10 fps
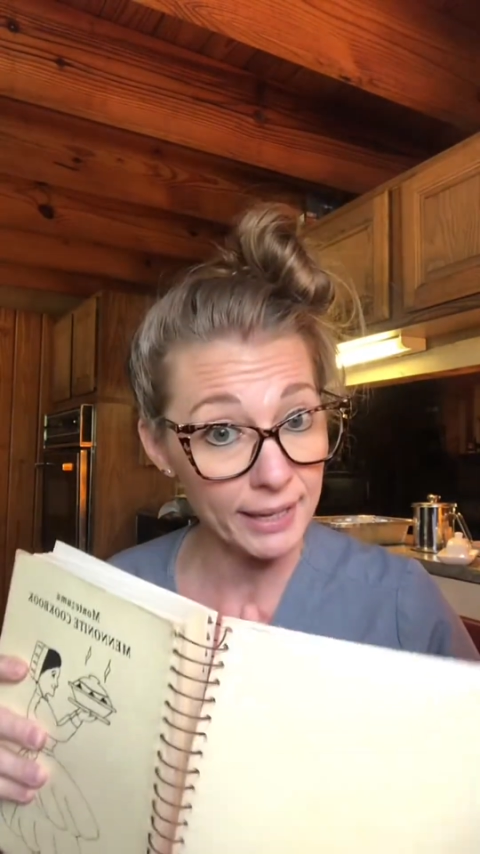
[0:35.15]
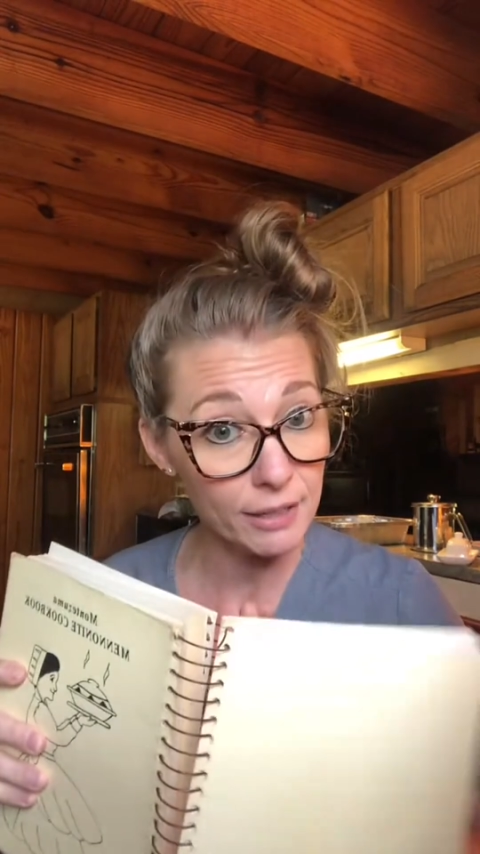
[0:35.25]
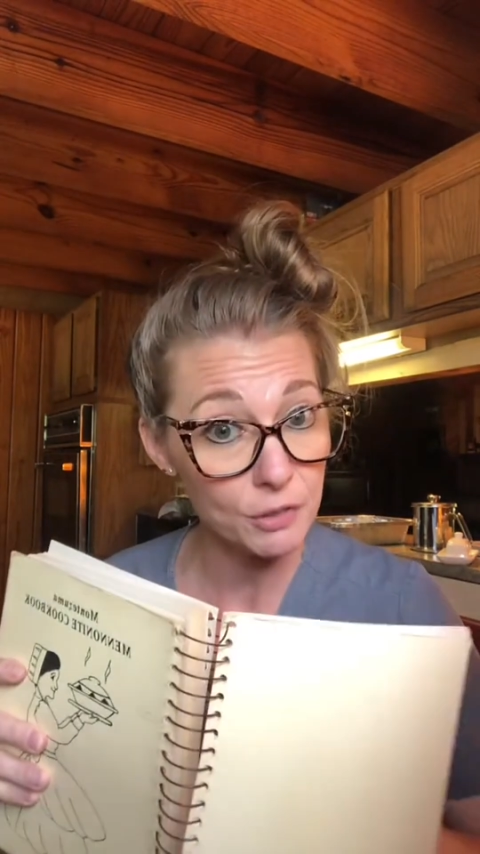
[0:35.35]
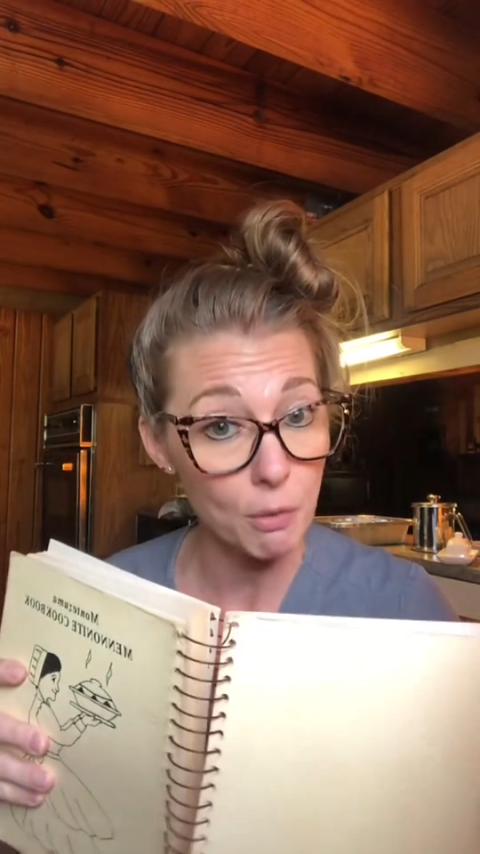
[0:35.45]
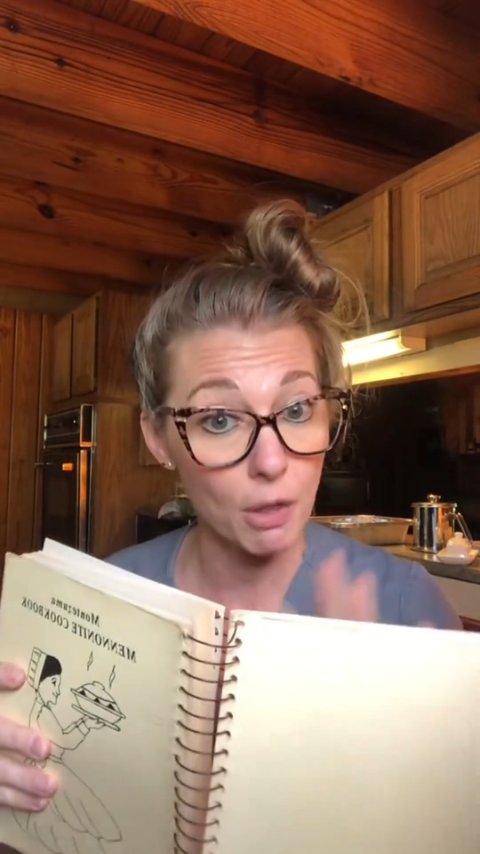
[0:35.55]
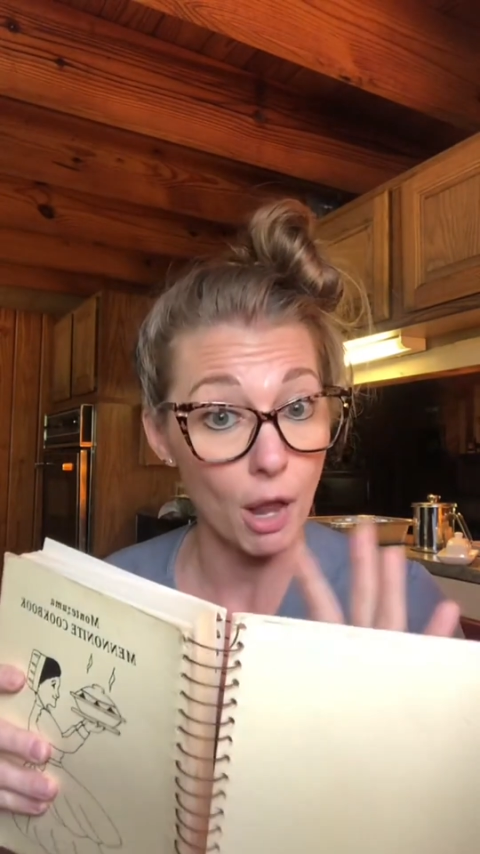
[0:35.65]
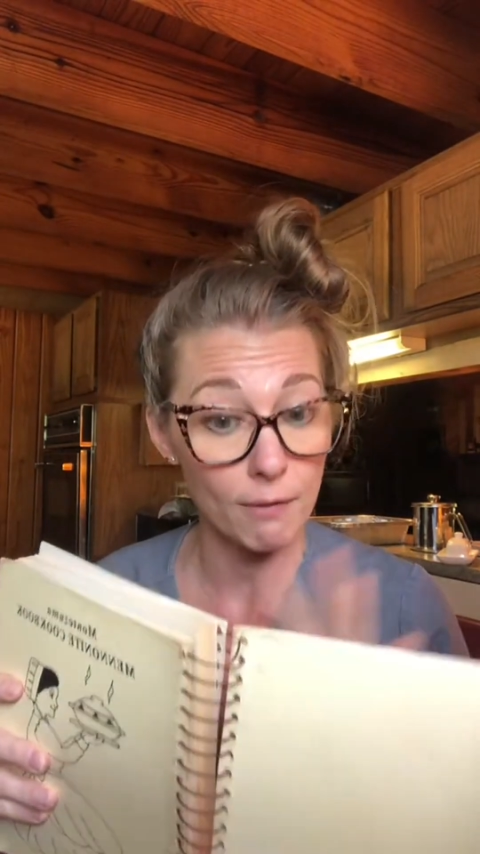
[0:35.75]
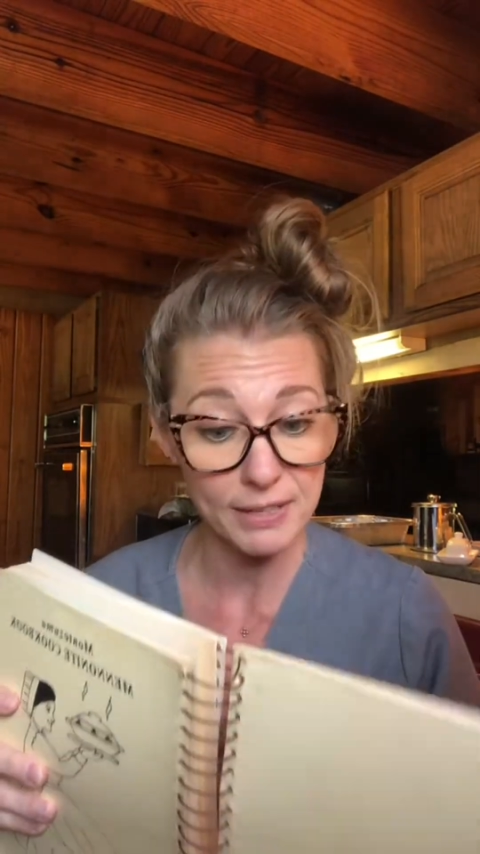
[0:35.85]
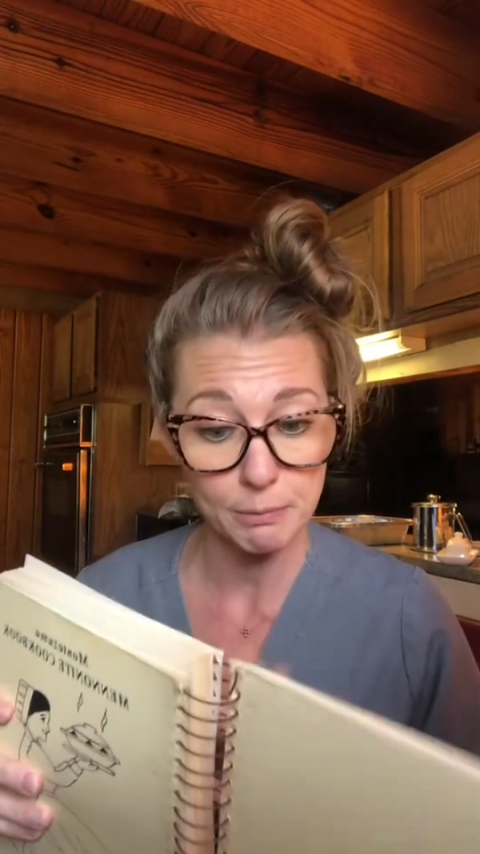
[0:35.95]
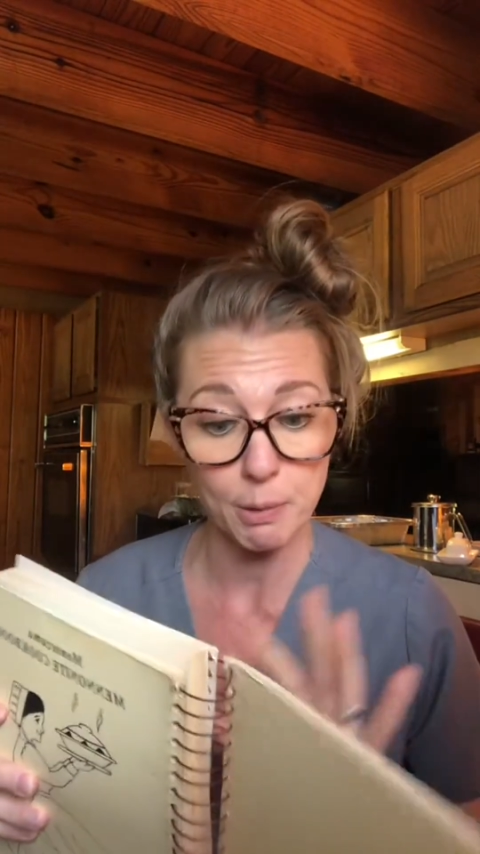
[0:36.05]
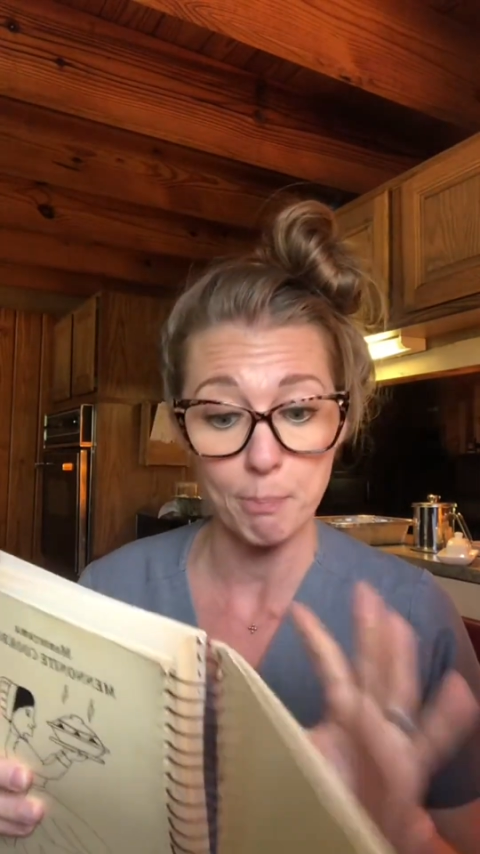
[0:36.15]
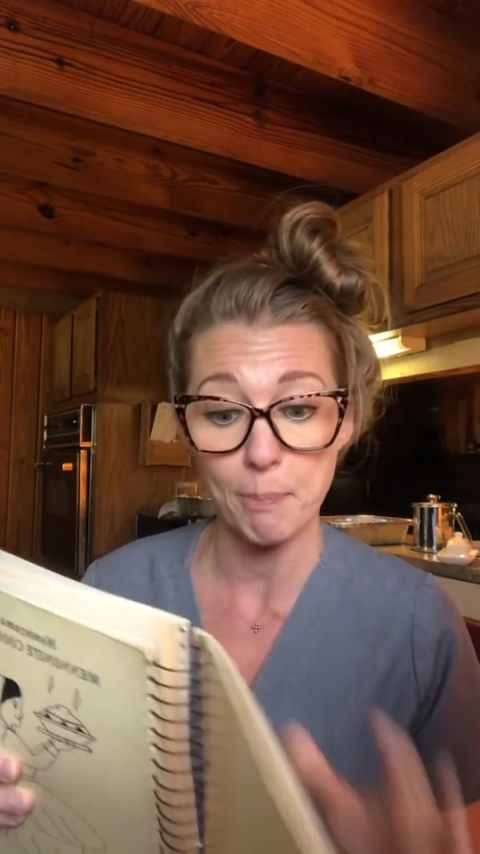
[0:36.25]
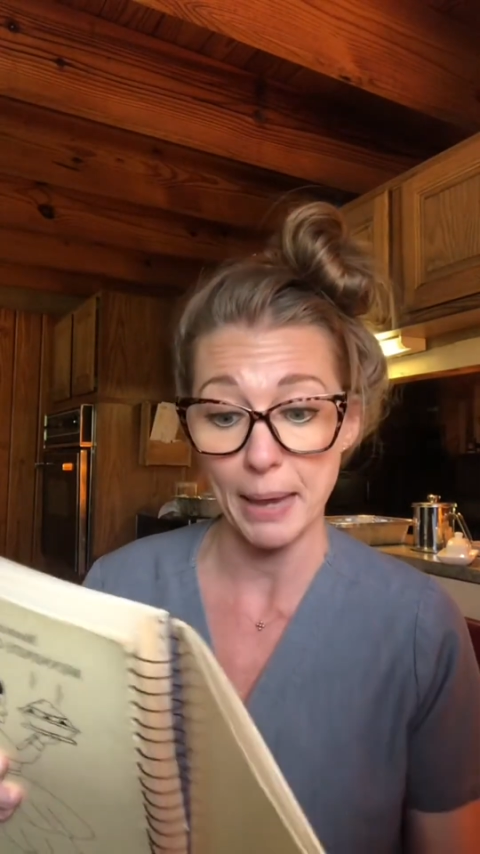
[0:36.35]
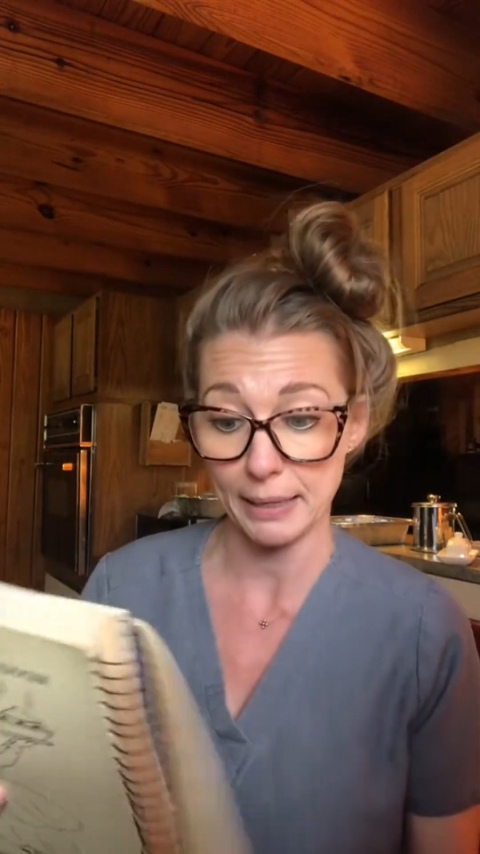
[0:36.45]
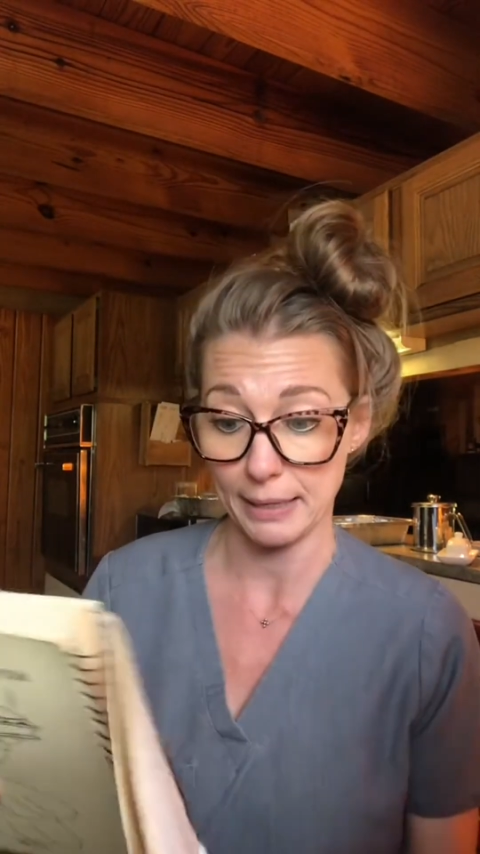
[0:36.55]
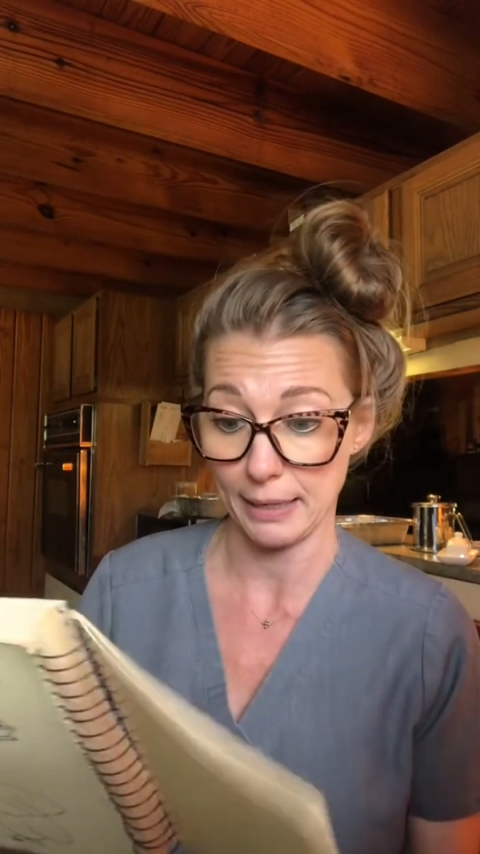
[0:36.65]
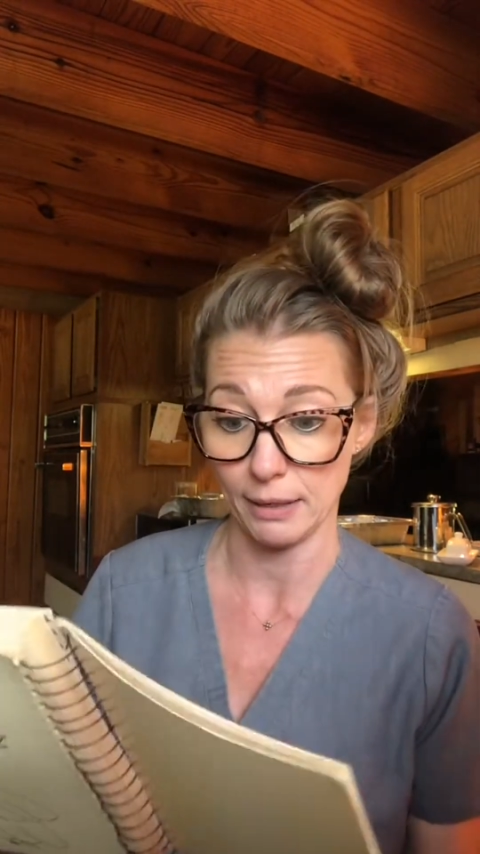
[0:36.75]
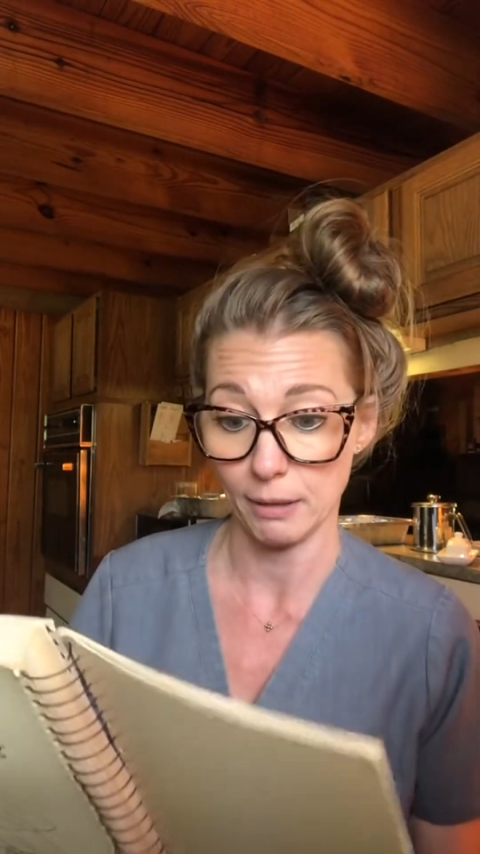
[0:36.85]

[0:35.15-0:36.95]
so a lot of it's been baking.